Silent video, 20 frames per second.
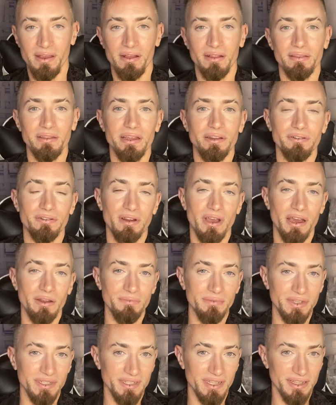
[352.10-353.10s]
Later
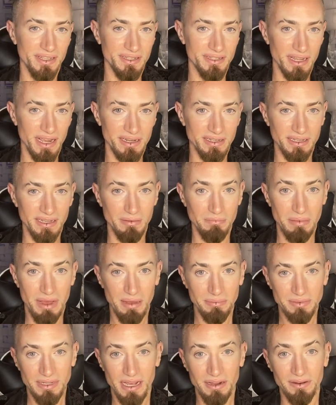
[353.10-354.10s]
on, we see this idea
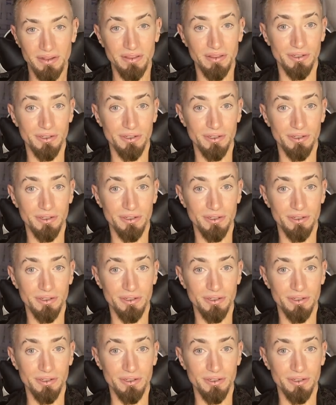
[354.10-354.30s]
mapped out in